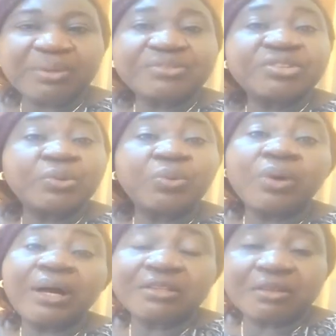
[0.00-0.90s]
I say
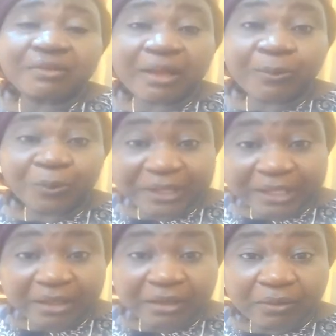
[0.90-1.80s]
will go out of her
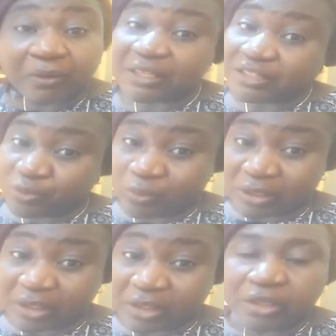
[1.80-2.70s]
way or his
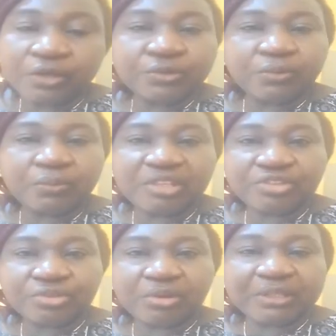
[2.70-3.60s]
way to
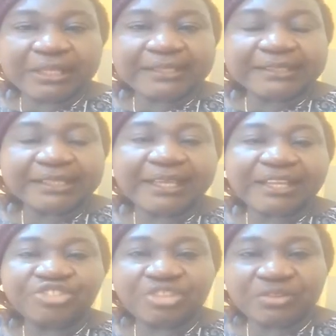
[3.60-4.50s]
make sure that
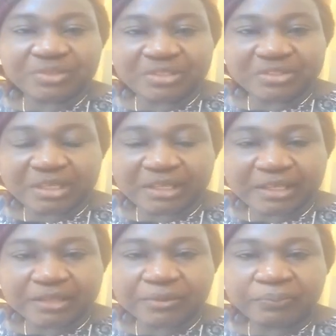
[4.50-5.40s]
he achieves this
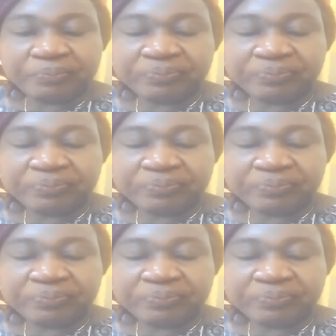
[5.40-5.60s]
target.